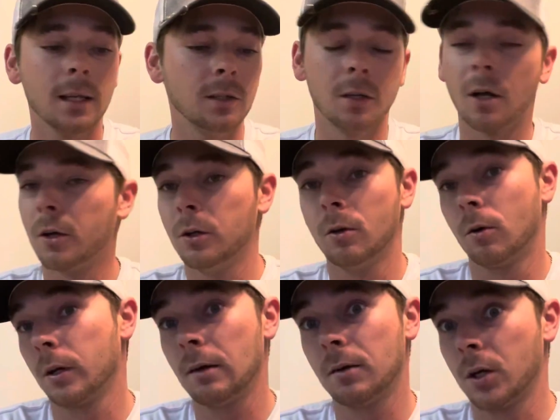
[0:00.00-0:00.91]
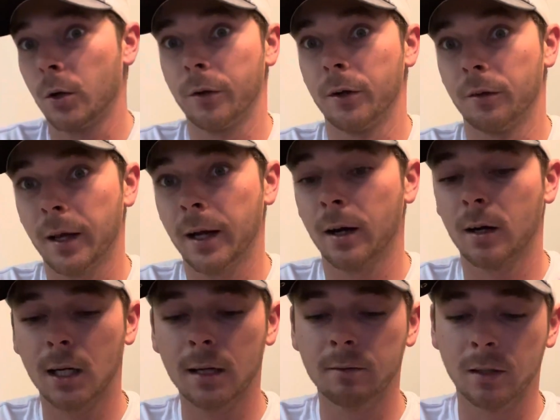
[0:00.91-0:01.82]
And, you know, you don't even know they're there,
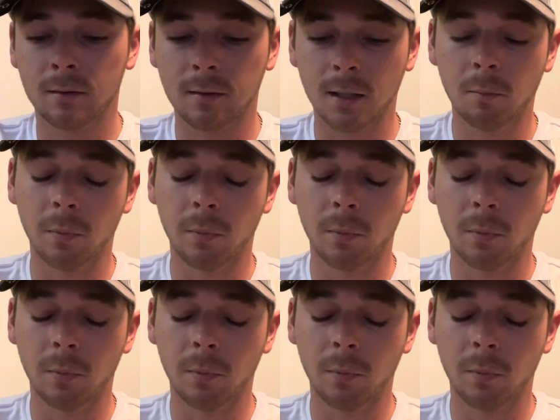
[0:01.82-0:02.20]
obviously.